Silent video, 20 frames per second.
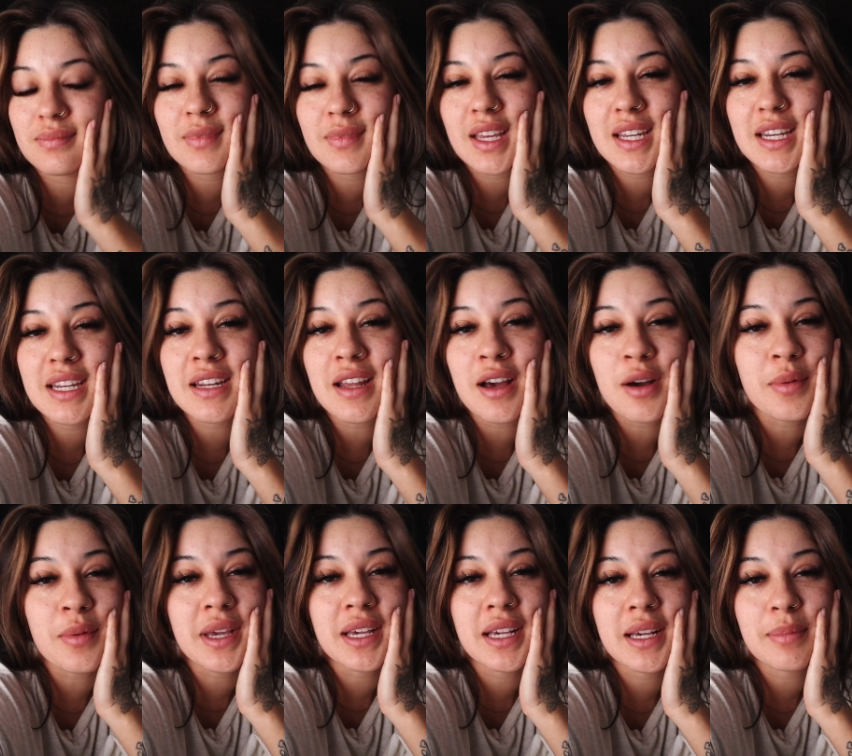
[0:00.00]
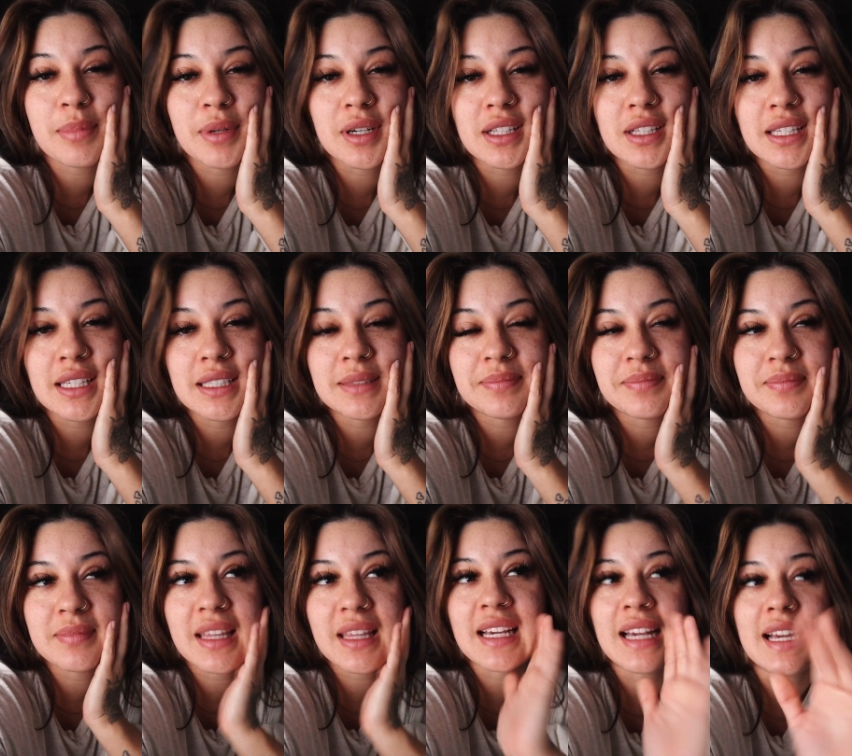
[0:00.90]
I did not wake up early
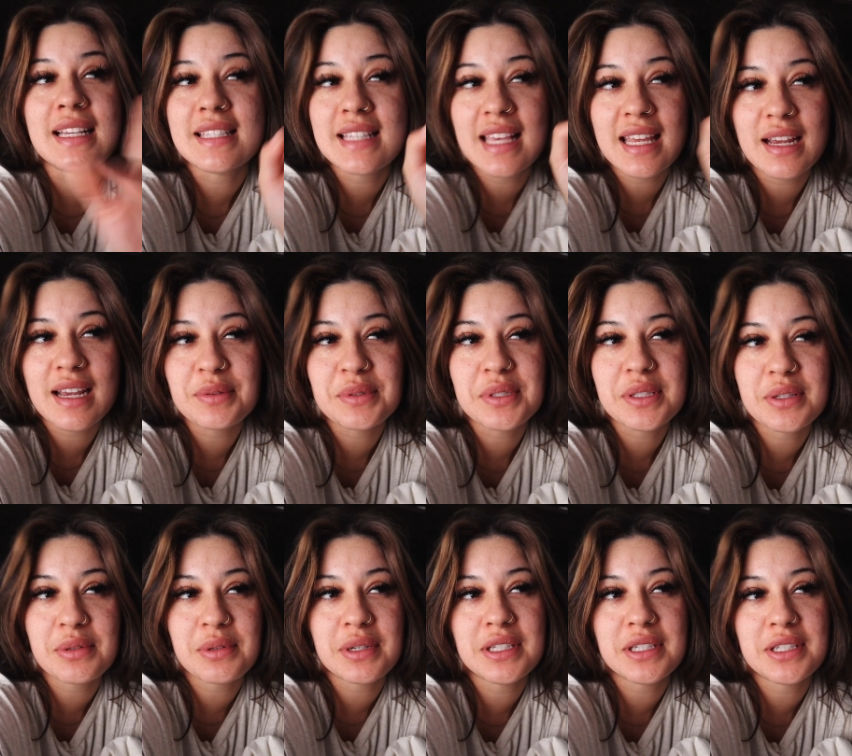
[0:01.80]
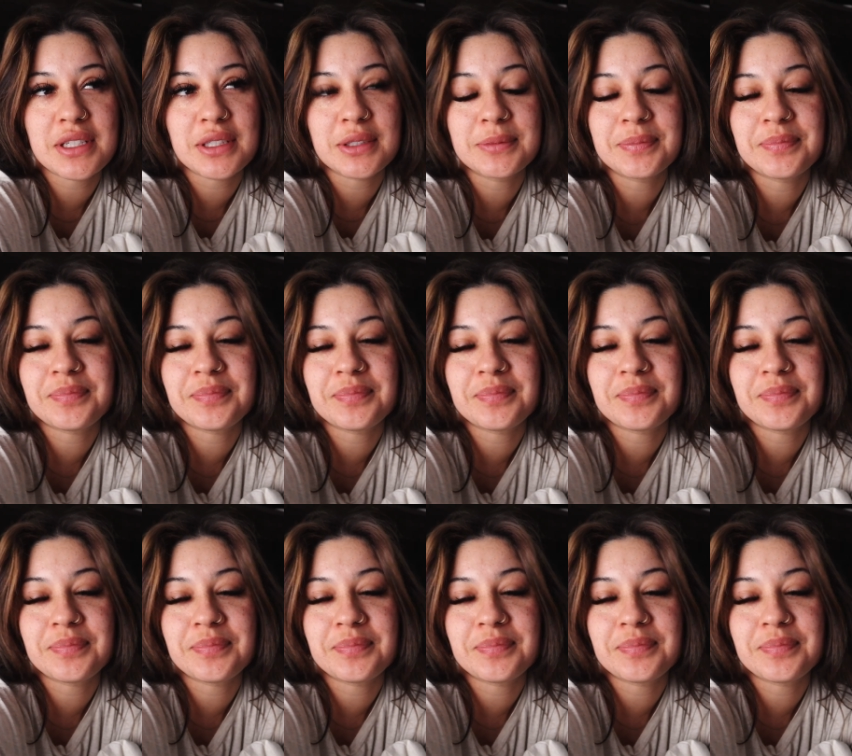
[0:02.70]
like I said I was going to.